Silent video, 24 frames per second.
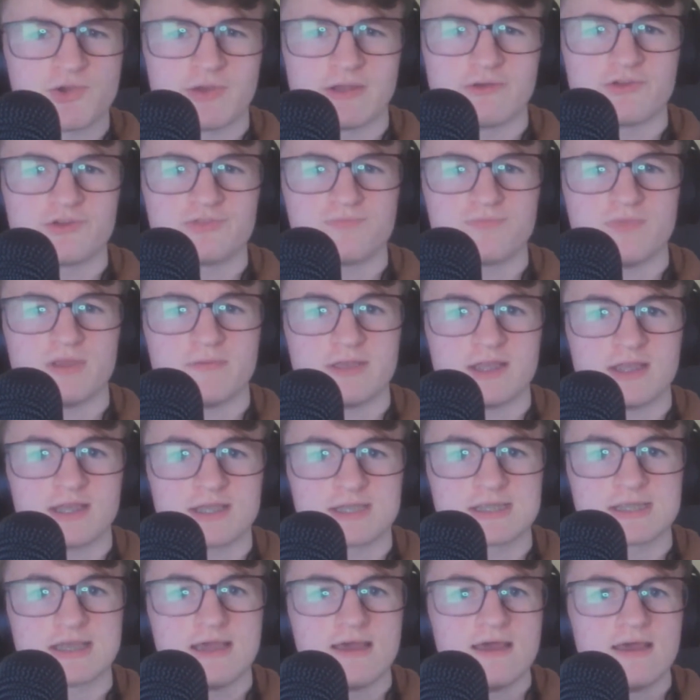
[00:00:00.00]
with me
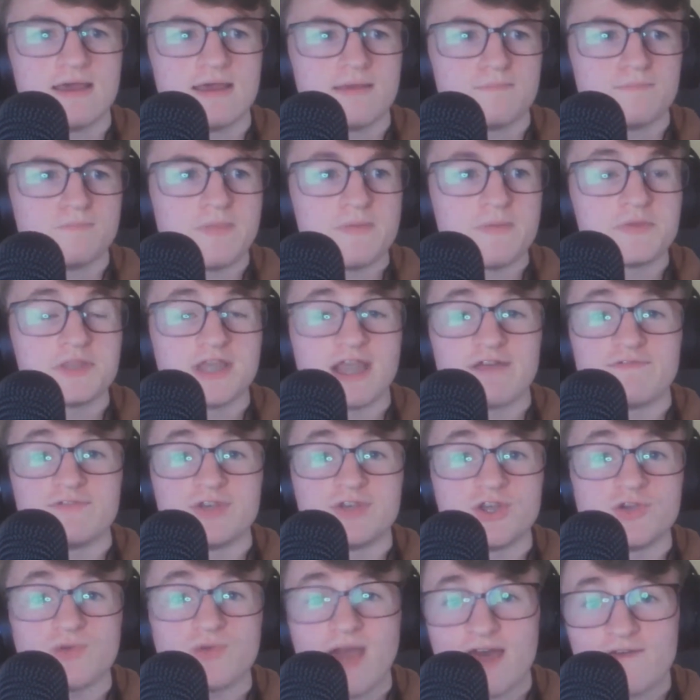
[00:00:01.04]
because maybe they have
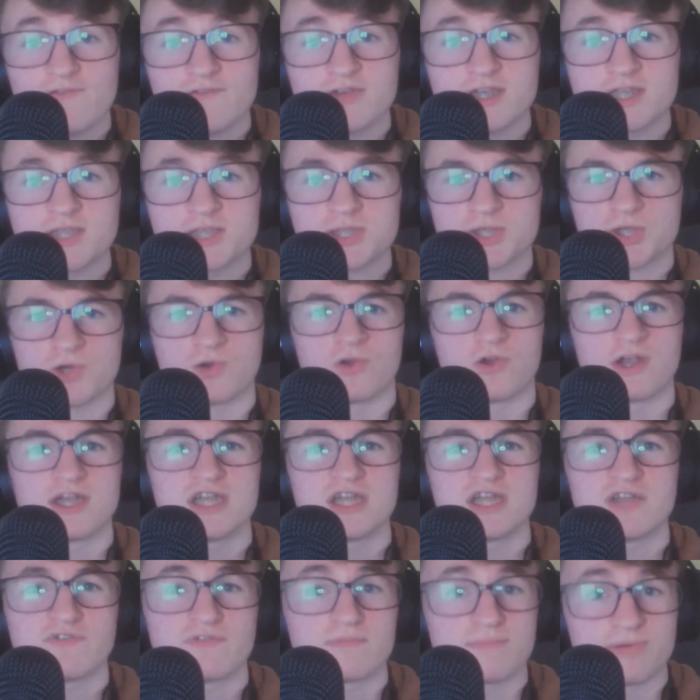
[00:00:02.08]
new evidence or a
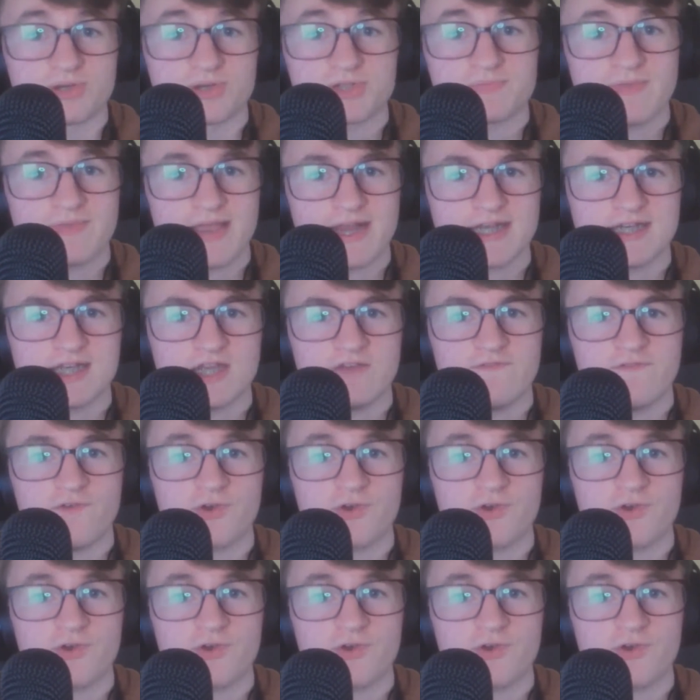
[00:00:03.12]
different perspective,